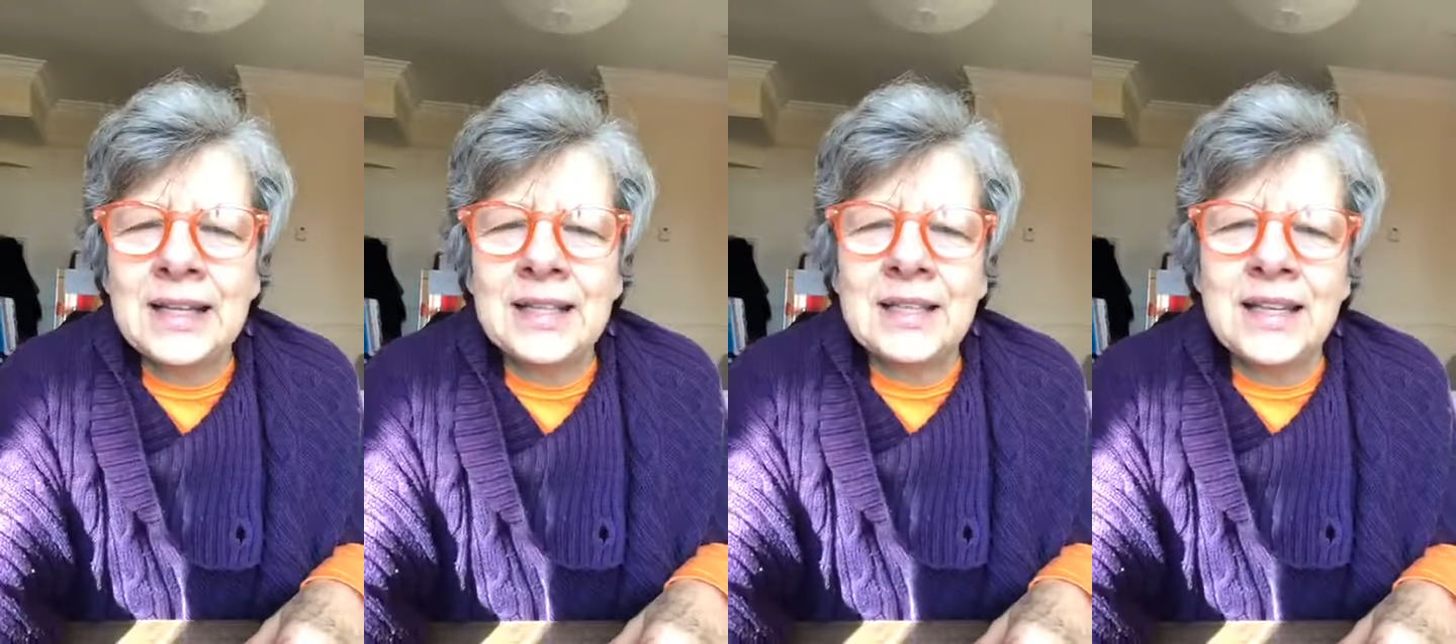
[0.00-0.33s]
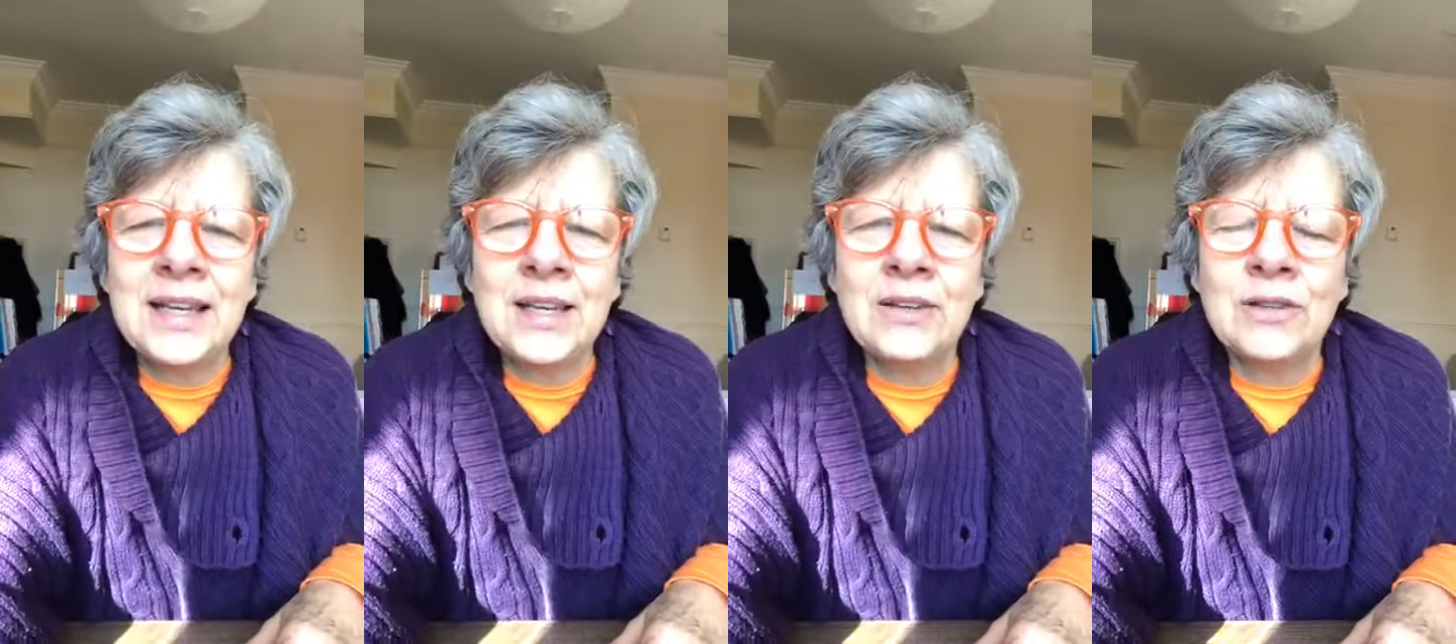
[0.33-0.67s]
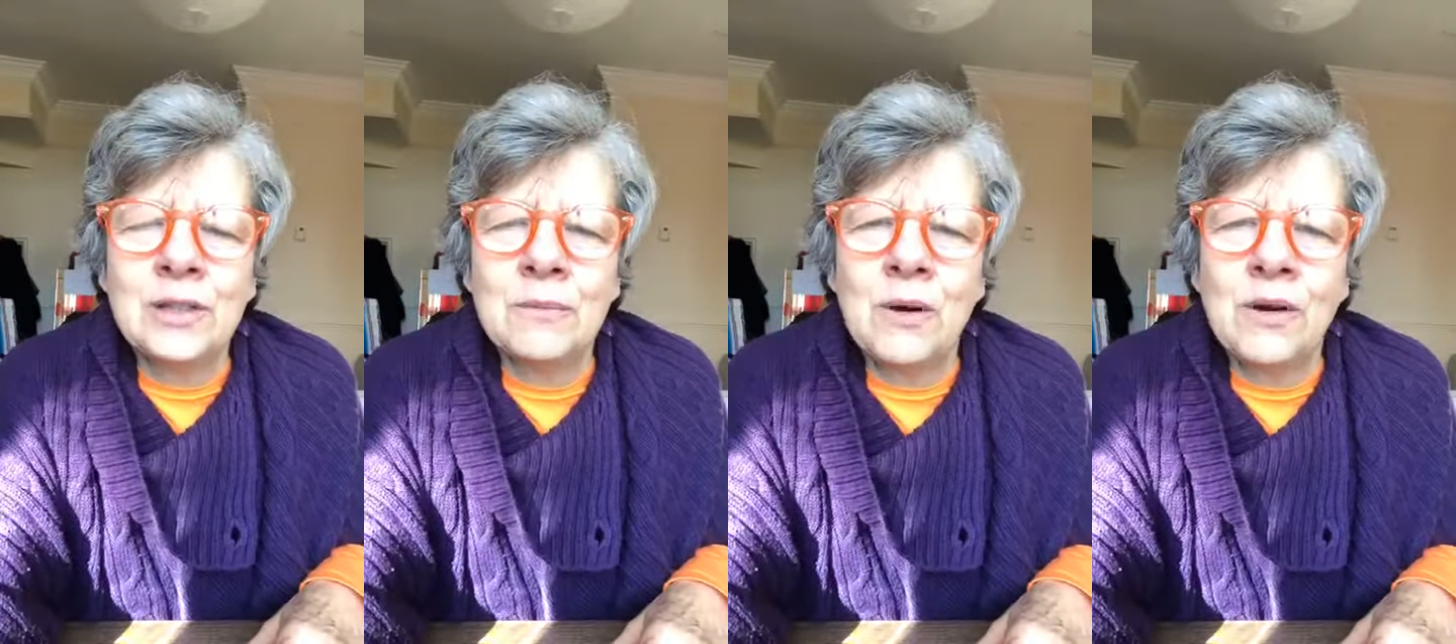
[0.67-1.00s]
See you
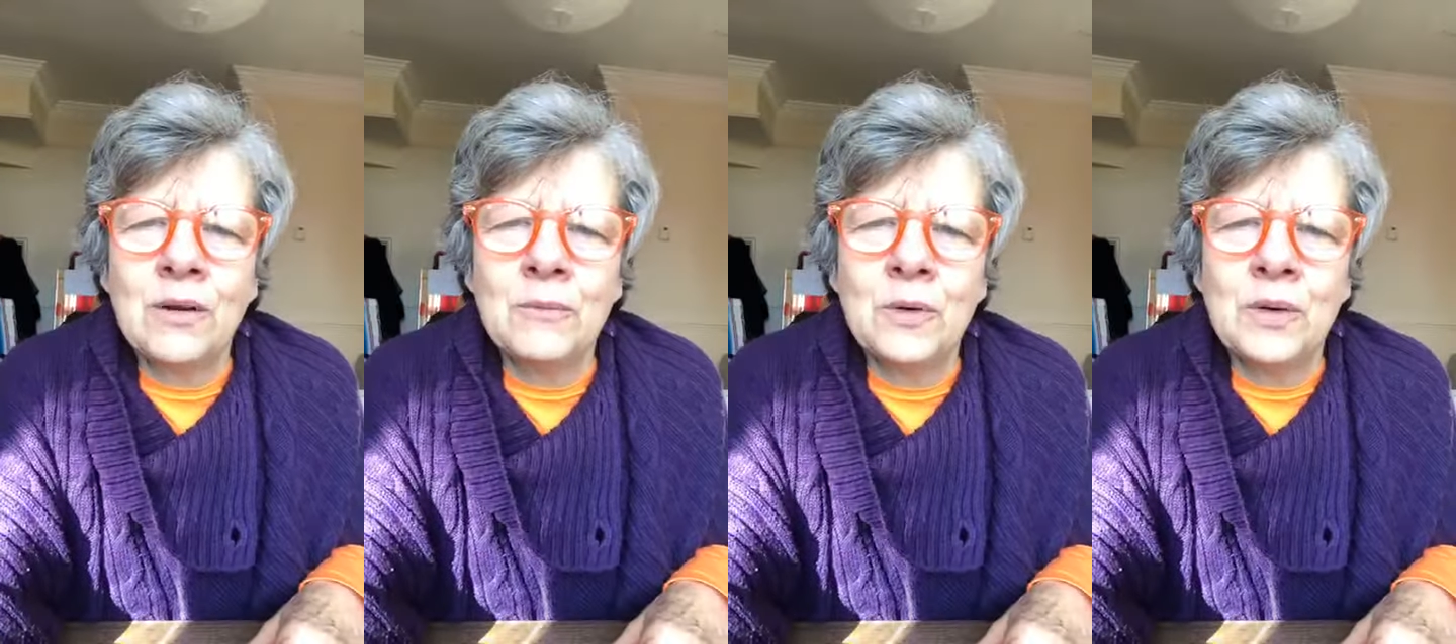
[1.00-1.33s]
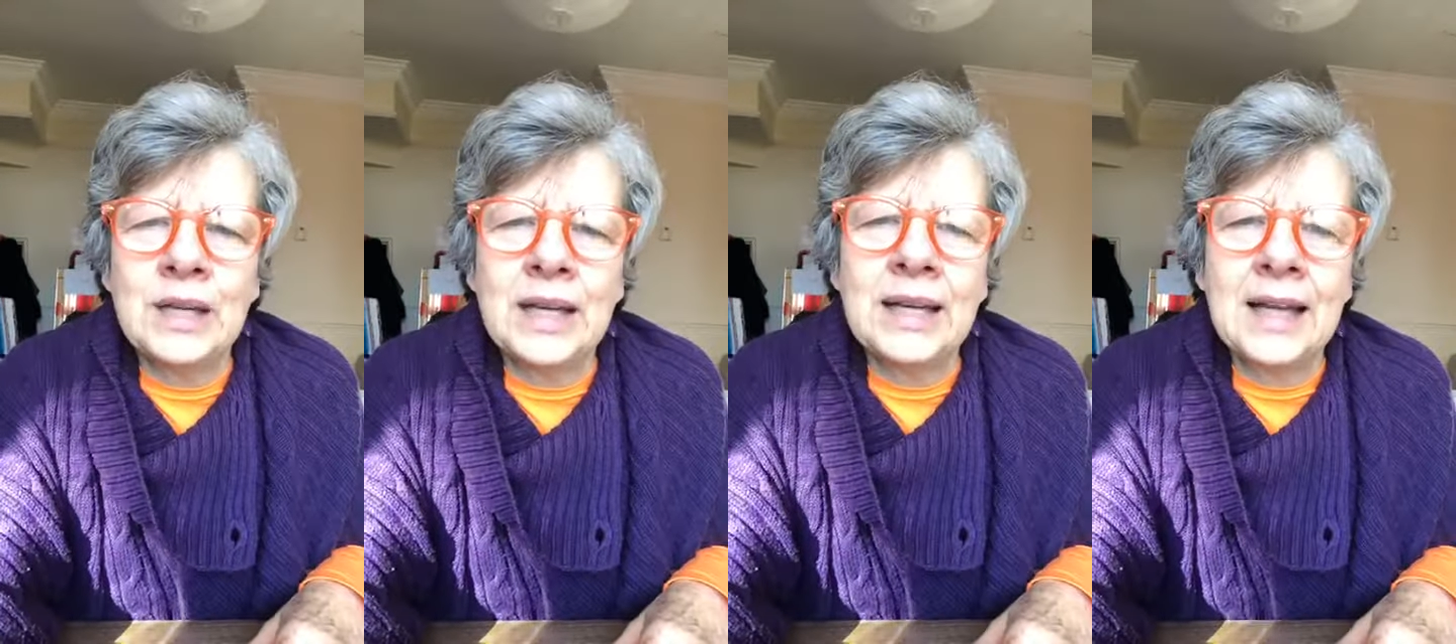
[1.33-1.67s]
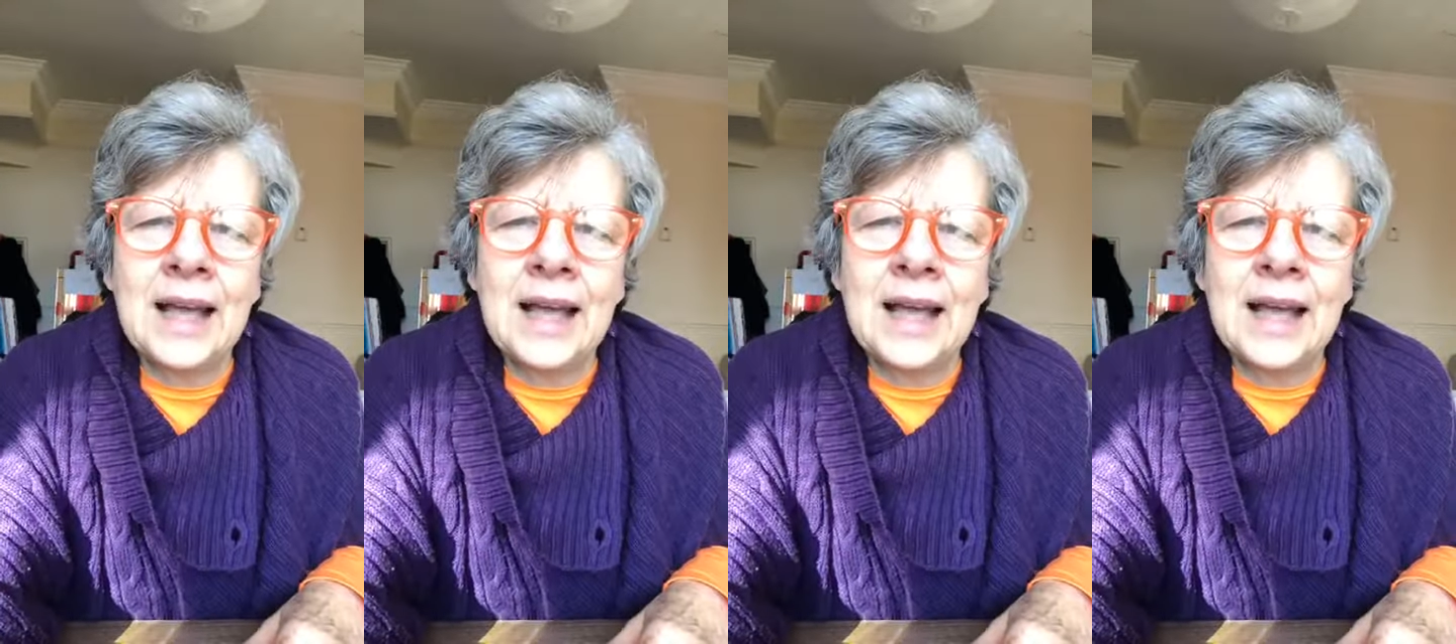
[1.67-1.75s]
tomorrow morning